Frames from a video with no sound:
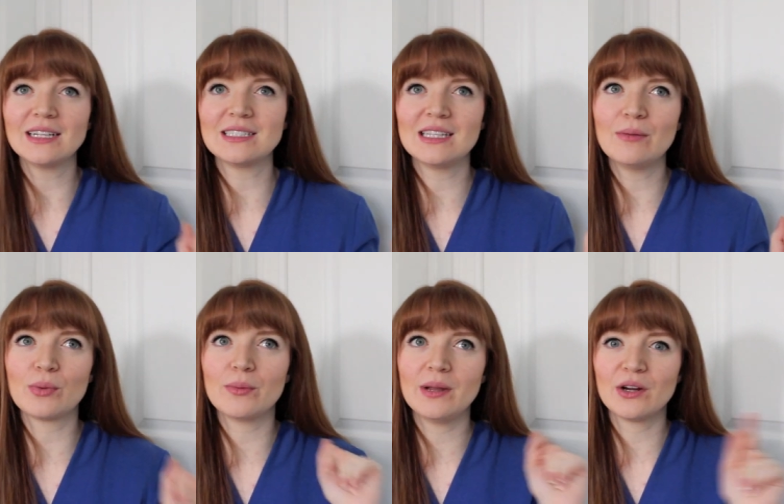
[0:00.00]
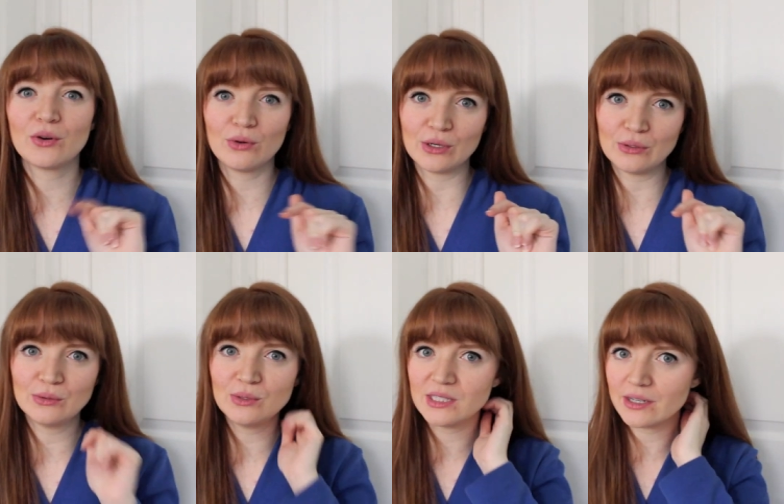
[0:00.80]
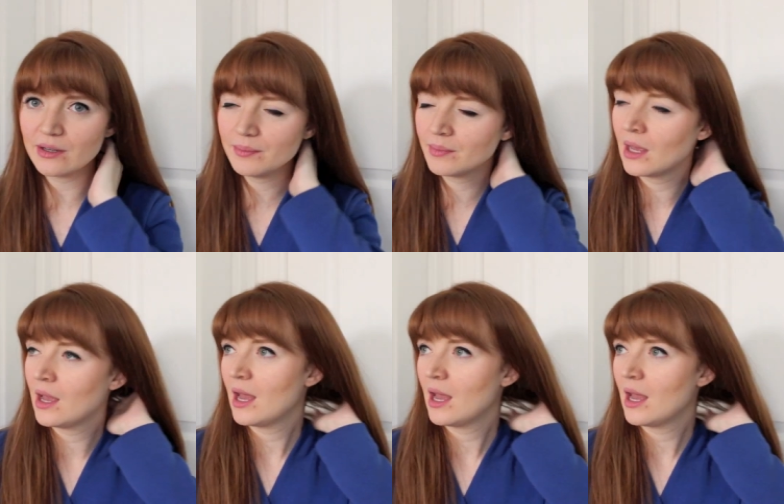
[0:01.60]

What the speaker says: It's the Premier Crew serum.